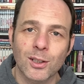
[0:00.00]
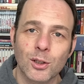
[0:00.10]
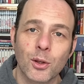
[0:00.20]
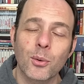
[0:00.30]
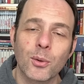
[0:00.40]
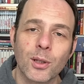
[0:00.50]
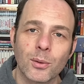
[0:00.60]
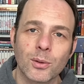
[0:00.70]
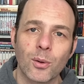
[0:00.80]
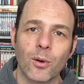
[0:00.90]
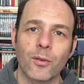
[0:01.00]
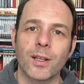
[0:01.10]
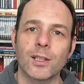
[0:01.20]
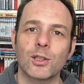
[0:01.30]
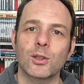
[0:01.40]
is thrown out of
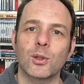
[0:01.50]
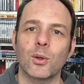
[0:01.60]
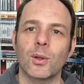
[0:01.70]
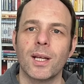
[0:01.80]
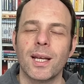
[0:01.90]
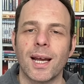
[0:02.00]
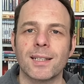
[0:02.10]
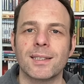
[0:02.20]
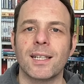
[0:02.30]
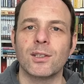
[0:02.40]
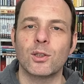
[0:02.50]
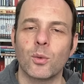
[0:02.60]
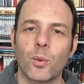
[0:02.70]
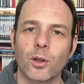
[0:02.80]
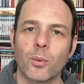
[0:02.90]
this school and sent to
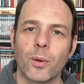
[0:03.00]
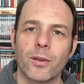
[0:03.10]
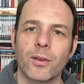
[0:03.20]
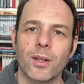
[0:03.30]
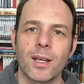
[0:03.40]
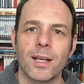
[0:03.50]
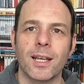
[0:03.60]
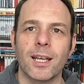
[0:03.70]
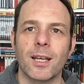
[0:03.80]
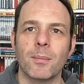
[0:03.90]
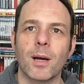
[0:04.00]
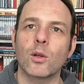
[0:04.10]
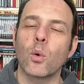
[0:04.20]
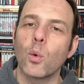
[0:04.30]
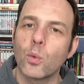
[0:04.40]
work with
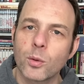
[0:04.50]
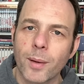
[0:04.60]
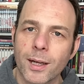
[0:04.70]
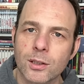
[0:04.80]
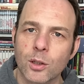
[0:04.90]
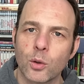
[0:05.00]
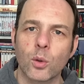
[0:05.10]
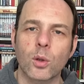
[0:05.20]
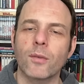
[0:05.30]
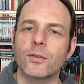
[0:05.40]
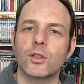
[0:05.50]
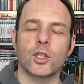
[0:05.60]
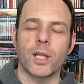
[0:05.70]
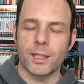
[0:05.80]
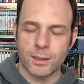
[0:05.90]
an old master who loves
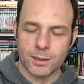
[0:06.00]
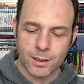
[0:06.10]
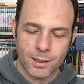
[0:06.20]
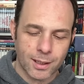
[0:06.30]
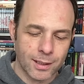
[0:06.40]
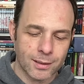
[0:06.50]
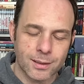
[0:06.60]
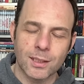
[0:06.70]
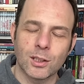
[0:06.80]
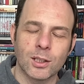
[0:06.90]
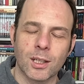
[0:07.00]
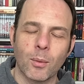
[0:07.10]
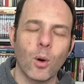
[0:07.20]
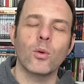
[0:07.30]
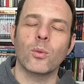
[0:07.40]
chess and teaches him
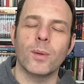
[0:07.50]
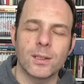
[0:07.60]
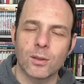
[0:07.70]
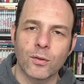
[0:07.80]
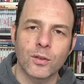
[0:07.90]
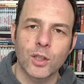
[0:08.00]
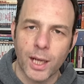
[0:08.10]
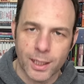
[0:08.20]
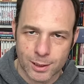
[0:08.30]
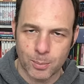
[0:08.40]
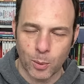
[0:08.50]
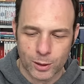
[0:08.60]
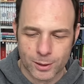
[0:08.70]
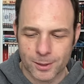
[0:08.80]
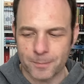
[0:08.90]
all the ways of chess
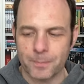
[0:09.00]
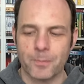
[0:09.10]
boxing.